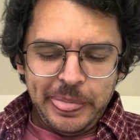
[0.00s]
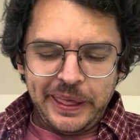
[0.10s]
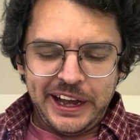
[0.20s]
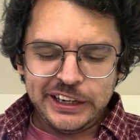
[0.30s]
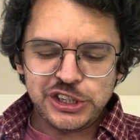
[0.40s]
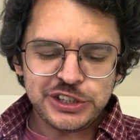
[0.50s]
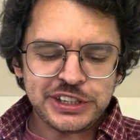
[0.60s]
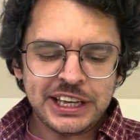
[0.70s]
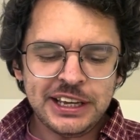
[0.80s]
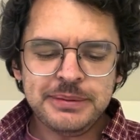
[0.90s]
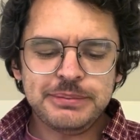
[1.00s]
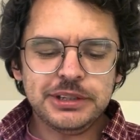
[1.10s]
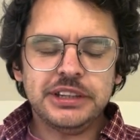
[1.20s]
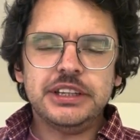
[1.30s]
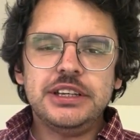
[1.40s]
I just can't
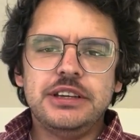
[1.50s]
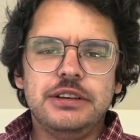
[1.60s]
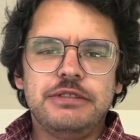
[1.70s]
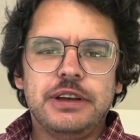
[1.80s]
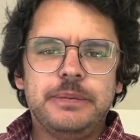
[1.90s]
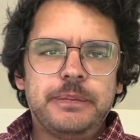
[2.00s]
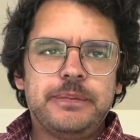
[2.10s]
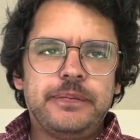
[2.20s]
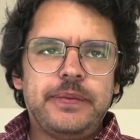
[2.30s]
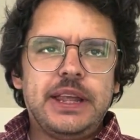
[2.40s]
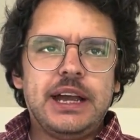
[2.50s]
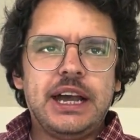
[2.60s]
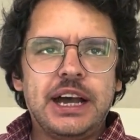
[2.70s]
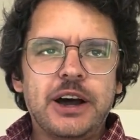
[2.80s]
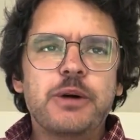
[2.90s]
believe
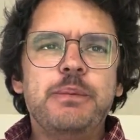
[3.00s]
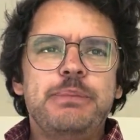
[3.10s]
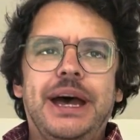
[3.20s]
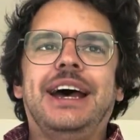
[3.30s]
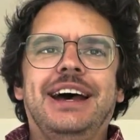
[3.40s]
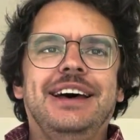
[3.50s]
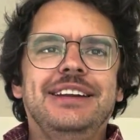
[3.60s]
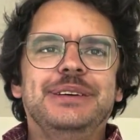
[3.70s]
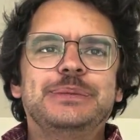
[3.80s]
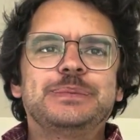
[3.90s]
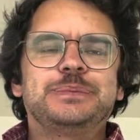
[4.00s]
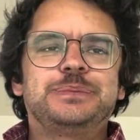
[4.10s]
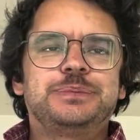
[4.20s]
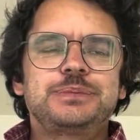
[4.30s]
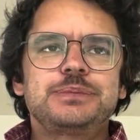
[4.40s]
how bad
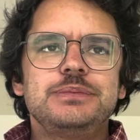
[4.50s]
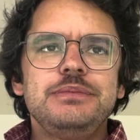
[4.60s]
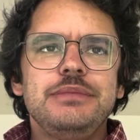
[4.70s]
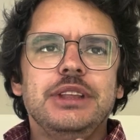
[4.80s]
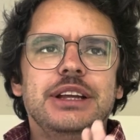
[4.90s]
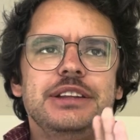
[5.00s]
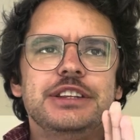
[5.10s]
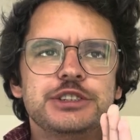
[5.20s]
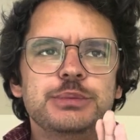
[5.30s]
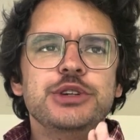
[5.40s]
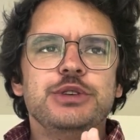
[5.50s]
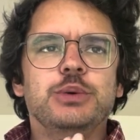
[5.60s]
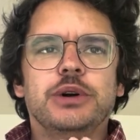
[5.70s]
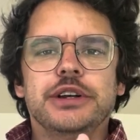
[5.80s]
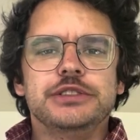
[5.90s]
this movie
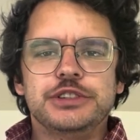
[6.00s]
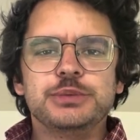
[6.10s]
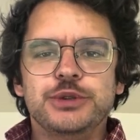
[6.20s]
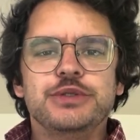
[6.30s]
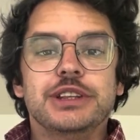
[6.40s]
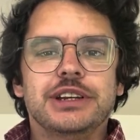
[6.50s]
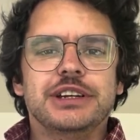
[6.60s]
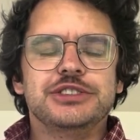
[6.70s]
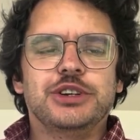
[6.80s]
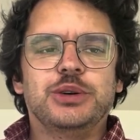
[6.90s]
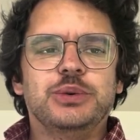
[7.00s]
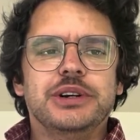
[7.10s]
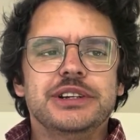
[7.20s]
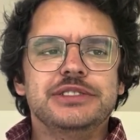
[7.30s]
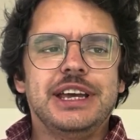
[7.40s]
that I saw
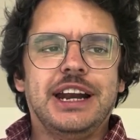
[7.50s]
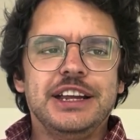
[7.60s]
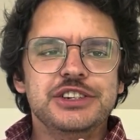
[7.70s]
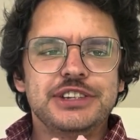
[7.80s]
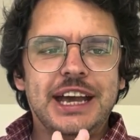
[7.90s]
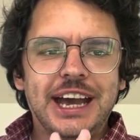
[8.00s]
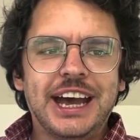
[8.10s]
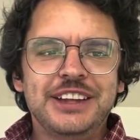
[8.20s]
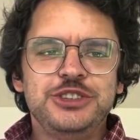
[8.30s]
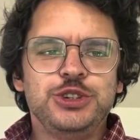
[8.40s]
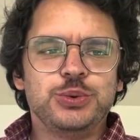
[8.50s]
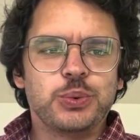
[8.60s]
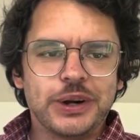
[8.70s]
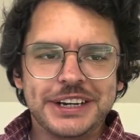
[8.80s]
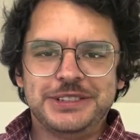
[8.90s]
was, and I just had to
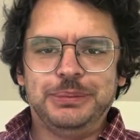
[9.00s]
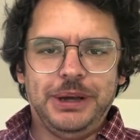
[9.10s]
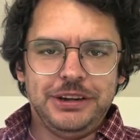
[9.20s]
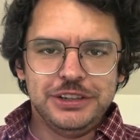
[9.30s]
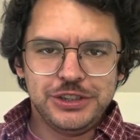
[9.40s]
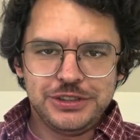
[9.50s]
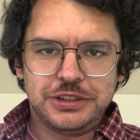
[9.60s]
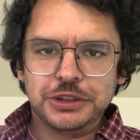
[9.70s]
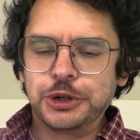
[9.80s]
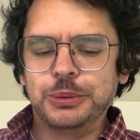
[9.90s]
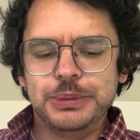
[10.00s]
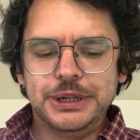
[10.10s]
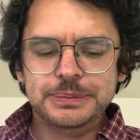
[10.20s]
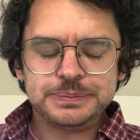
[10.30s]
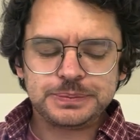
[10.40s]
rant about it just a little bit.